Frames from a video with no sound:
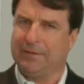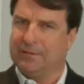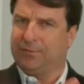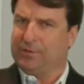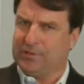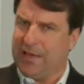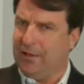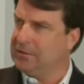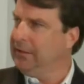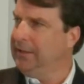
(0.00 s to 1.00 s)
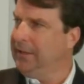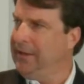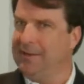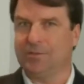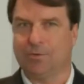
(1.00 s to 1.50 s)
is it for sales
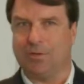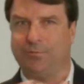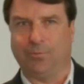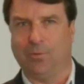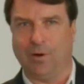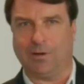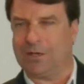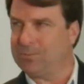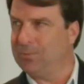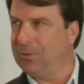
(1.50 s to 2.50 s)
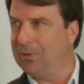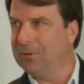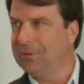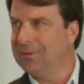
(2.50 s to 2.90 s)
leads or is it for customer